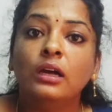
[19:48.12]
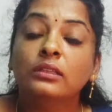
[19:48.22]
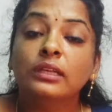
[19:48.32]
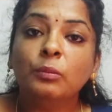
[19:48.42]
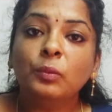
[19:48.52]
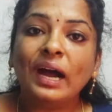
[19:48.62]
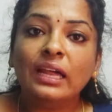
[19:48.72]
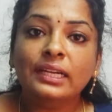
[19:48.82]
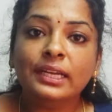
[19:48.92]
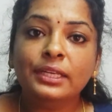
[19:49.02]
The
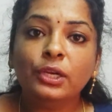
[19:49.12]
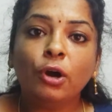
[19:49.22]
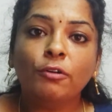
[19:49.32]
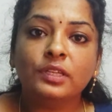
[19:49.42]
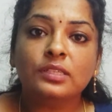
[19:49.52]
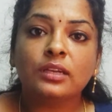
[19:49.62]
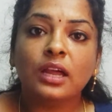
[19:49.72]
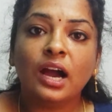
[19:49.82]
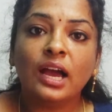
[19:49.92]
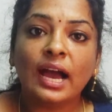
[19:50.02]
validity of this
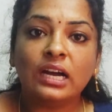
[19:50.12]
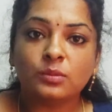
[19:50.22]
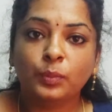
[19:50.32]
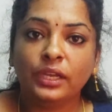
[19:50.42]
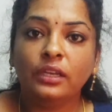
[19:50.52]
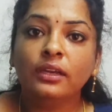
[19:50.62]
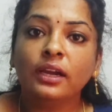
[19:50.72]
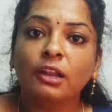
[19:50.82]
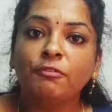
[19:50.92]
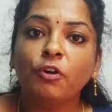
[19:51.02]
law has been
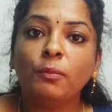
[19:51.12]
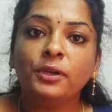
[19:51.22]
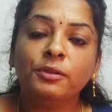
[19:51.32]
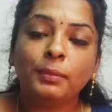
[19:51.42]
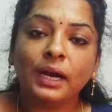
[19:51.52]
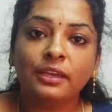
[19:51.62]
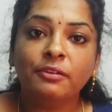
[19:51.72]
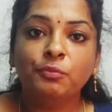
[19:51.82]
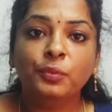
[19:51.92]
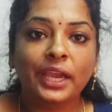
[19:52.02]
confirmed by
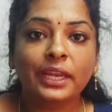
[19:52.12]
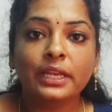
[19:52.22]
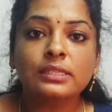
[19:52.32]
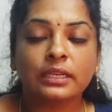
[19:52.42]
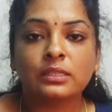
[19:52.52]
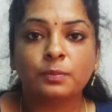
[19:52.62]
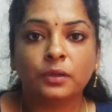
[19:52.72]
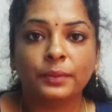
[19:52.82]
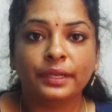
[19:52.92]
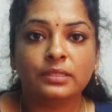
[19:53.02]
various
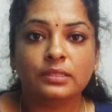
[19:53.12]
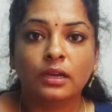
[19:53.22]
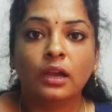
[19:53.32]
experiments.